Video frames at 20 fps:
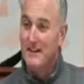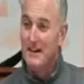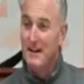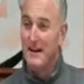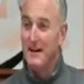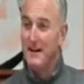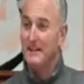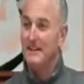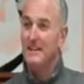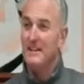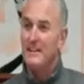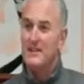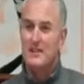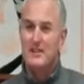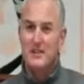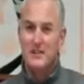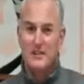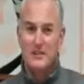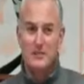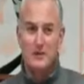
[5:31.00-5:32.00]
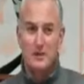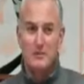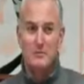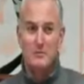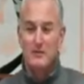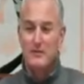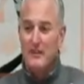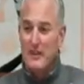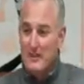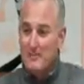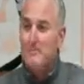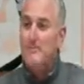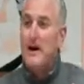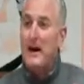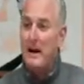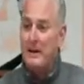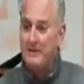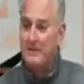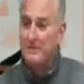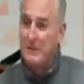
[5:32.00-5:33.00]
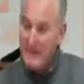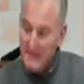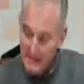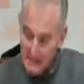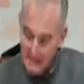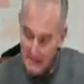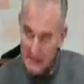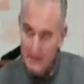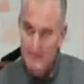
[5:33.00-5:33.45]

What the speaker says: At least in terms of impact, making an